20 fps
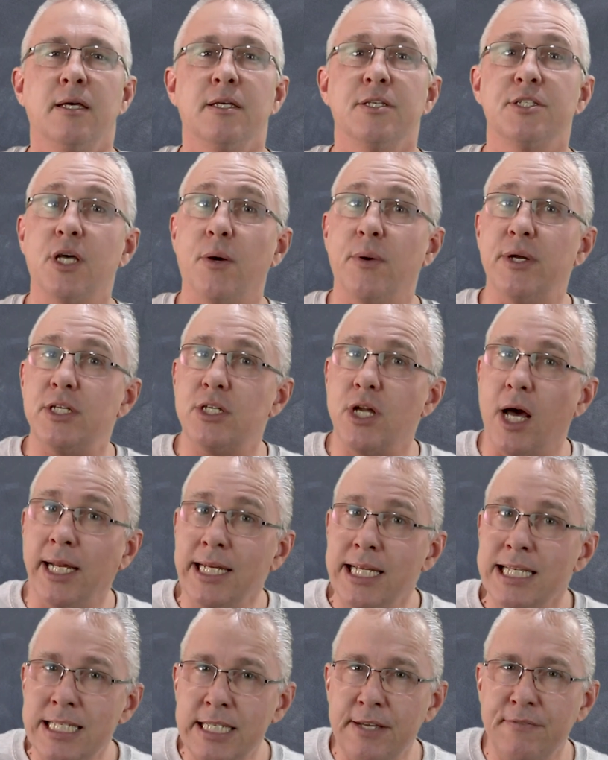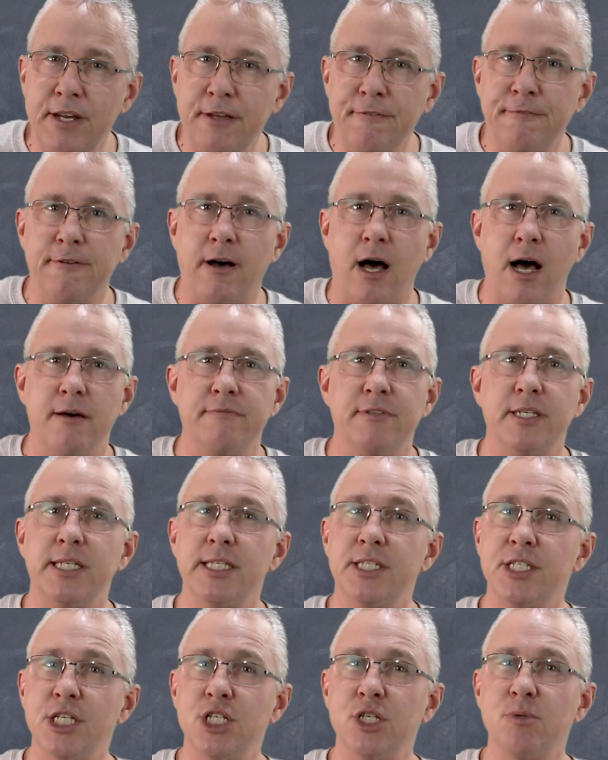So in 1975, the
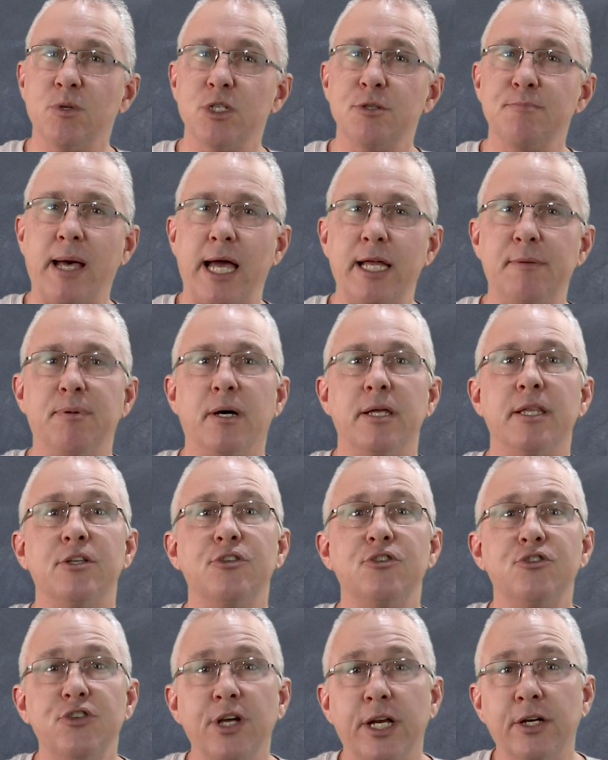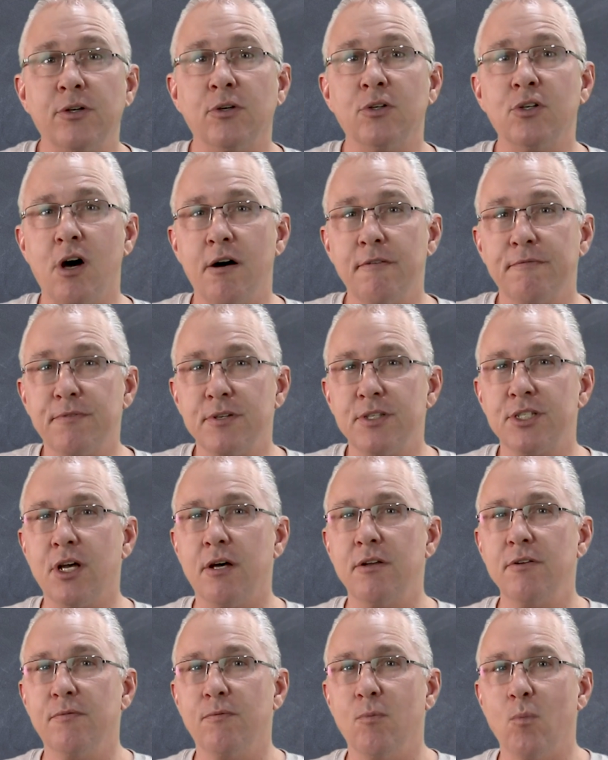decision was made by the General Conference
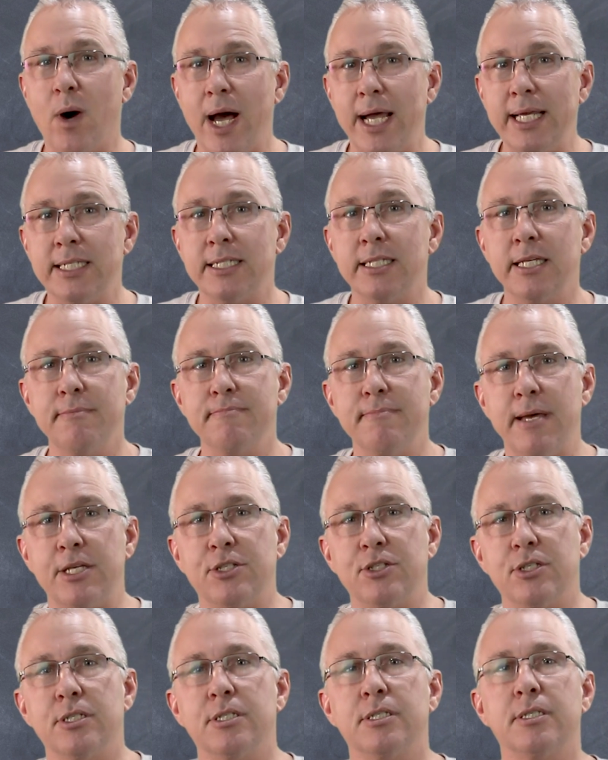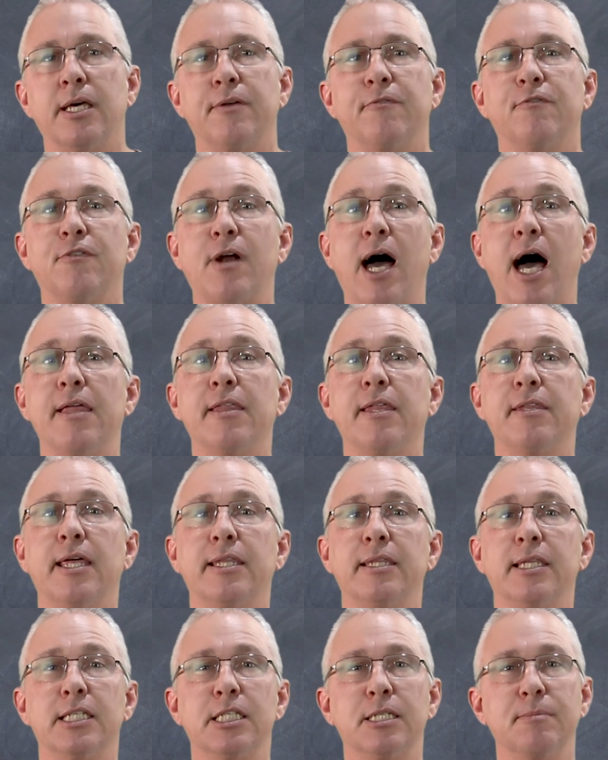on Weights and Measures that rather
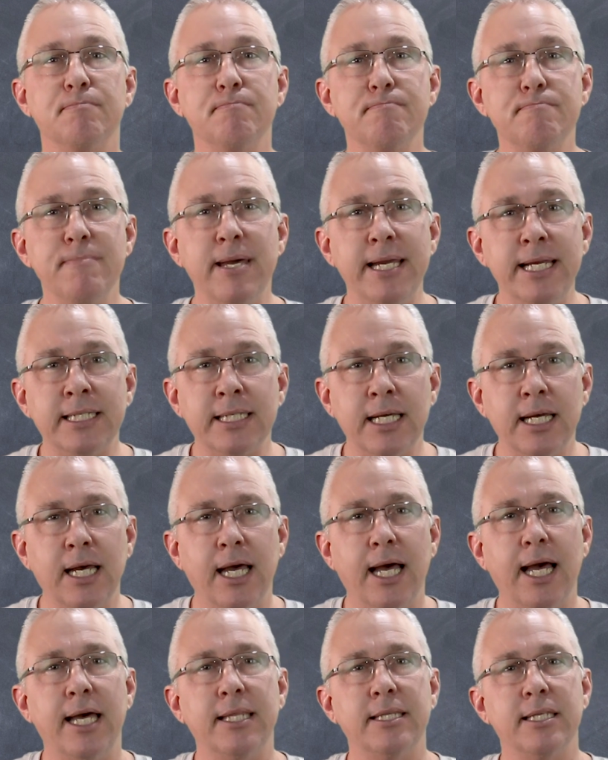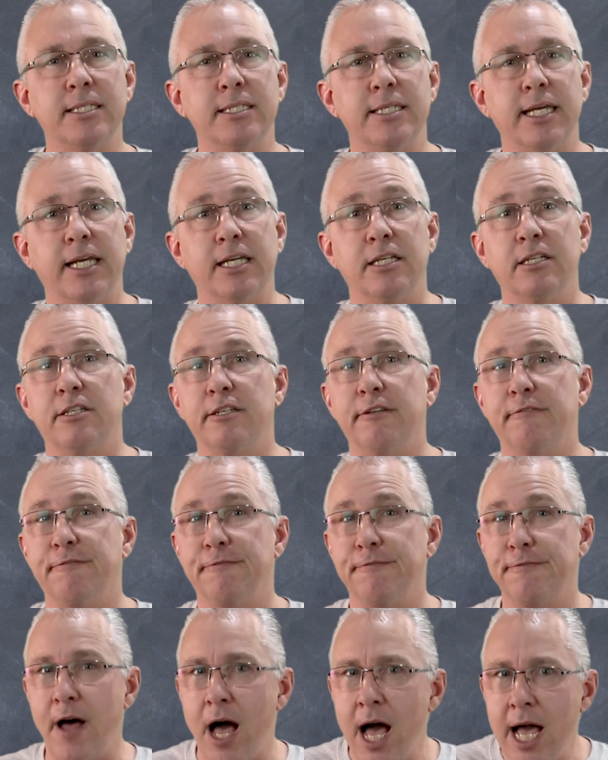than this meter and the second
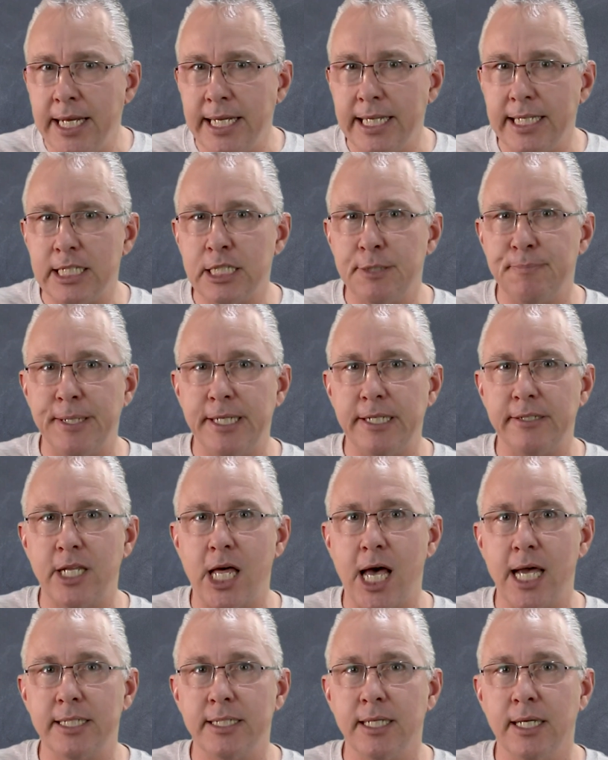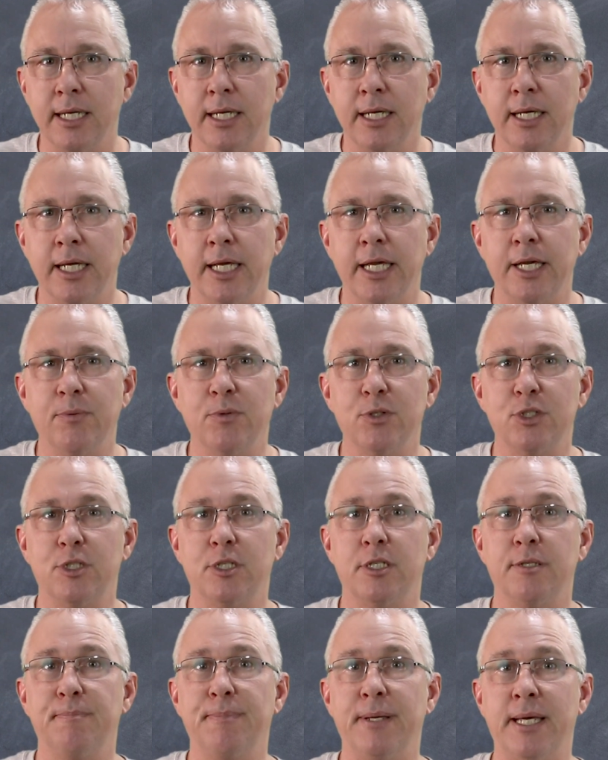defining the speed of light, it was
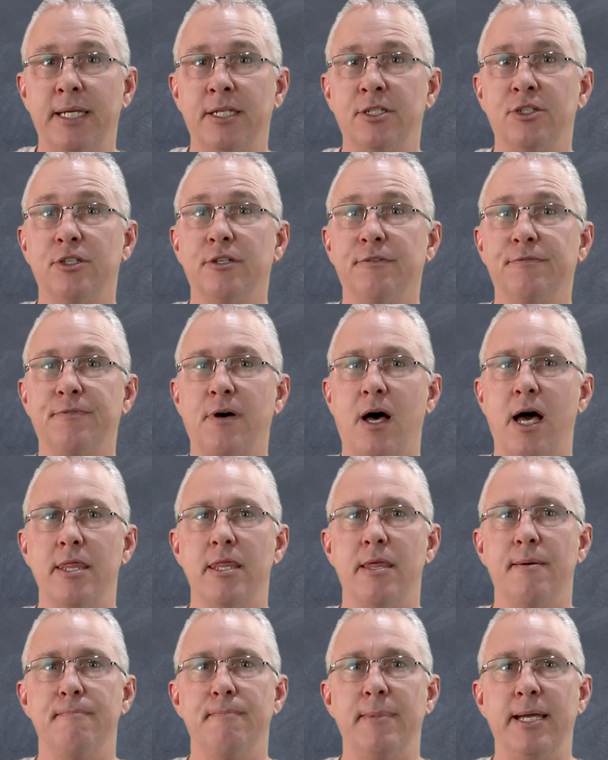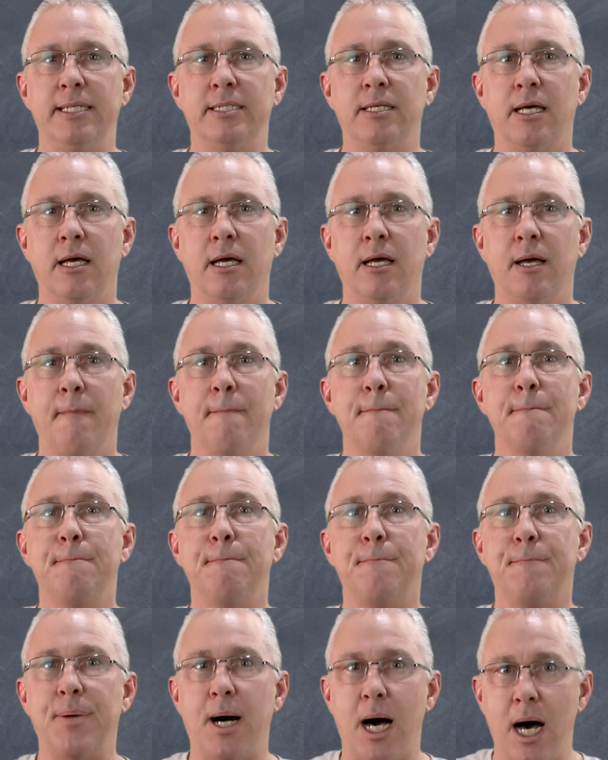better to define the meter
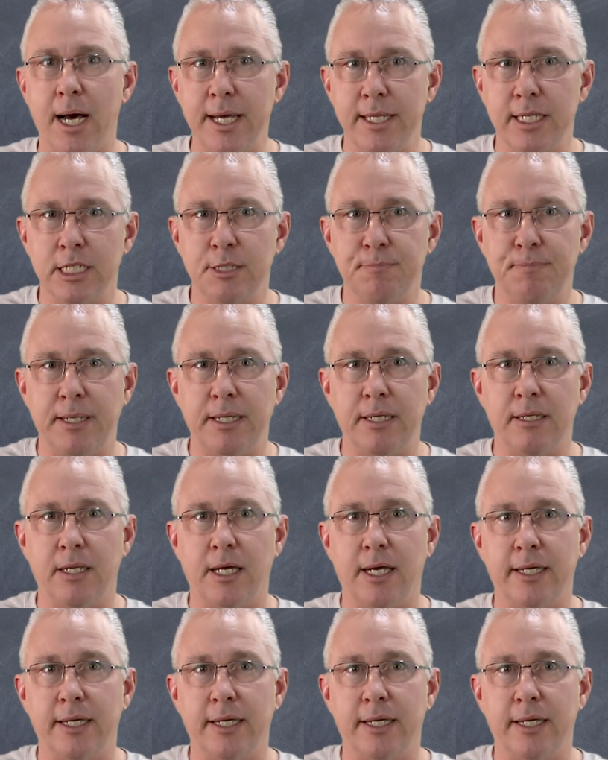by the speed of